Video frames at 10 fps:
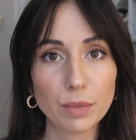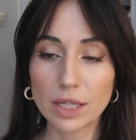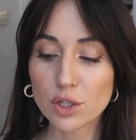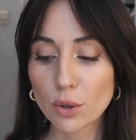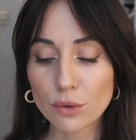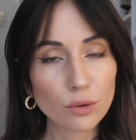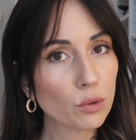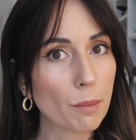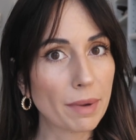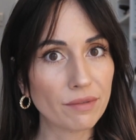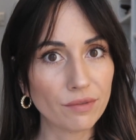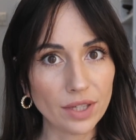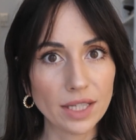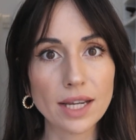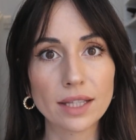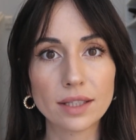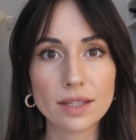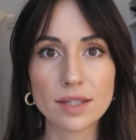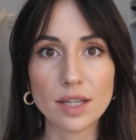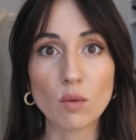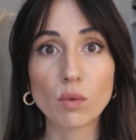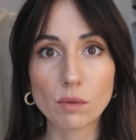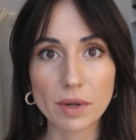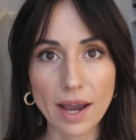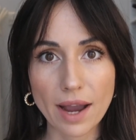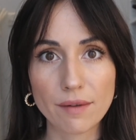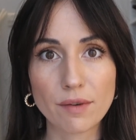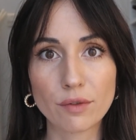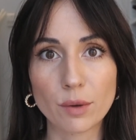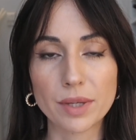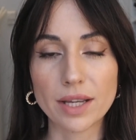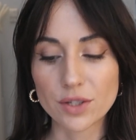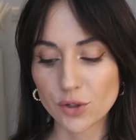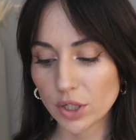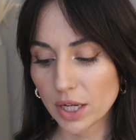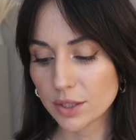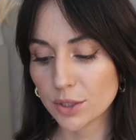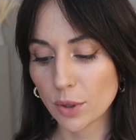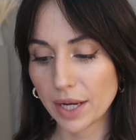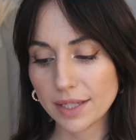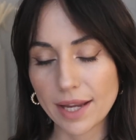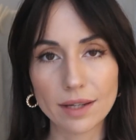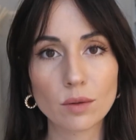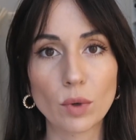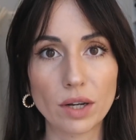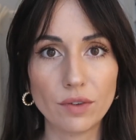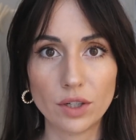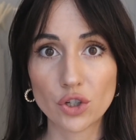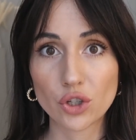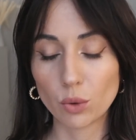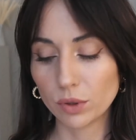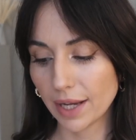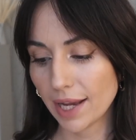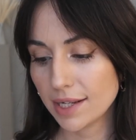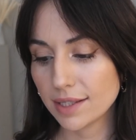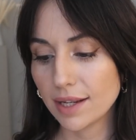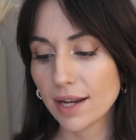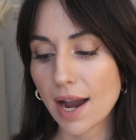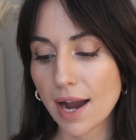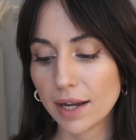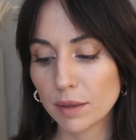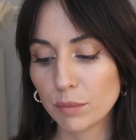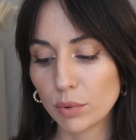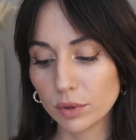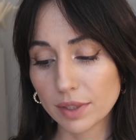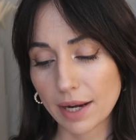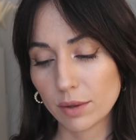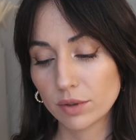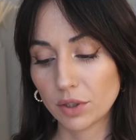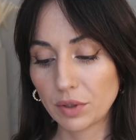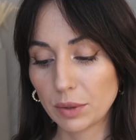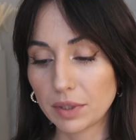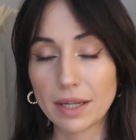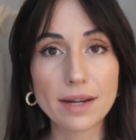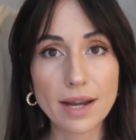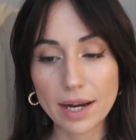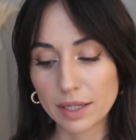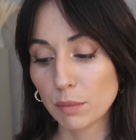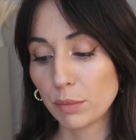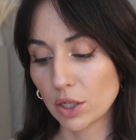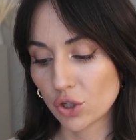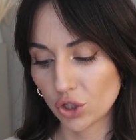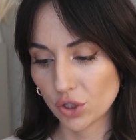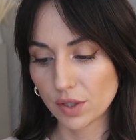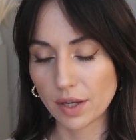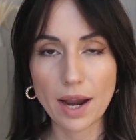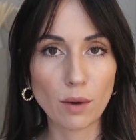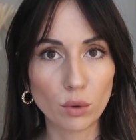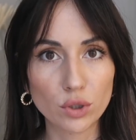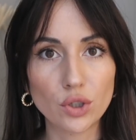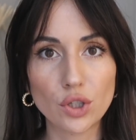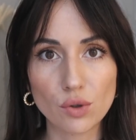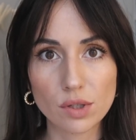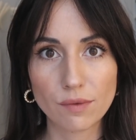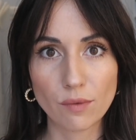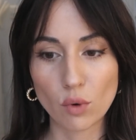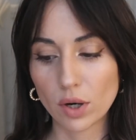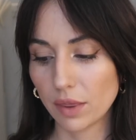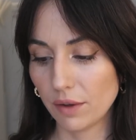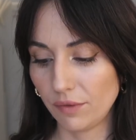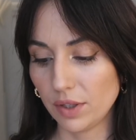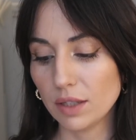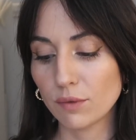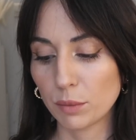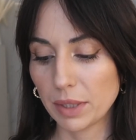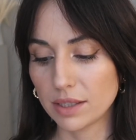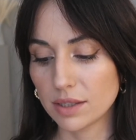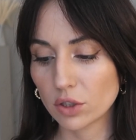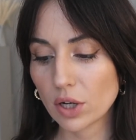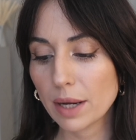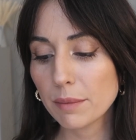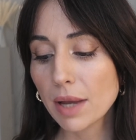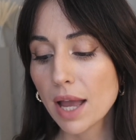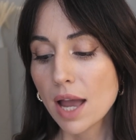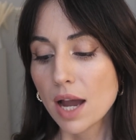Let's go through my feed and let's see what we have from yesterday. So at the end, when I finished all the editing, I pulled out around 9 pictures that I want to use for the feed for my Instagram.